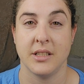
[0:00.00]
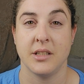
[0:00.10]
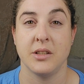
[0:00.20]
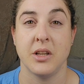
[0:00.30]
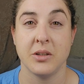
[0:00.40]

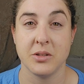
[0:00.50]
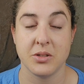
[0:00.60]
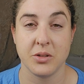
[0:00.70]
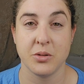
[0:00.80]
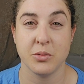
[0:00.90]
Those
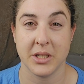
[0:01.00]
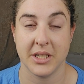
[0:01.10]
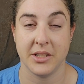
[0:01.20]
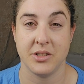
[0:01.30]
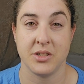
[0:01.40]
two
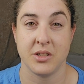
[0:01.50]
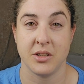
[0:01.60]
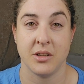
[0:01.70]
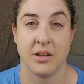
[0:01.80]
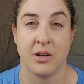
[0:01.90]
words,
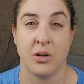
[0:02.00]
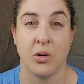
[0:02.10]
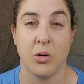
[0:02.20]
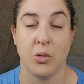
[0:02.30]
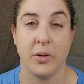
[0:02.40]

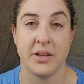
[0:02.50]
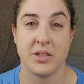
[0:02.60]
always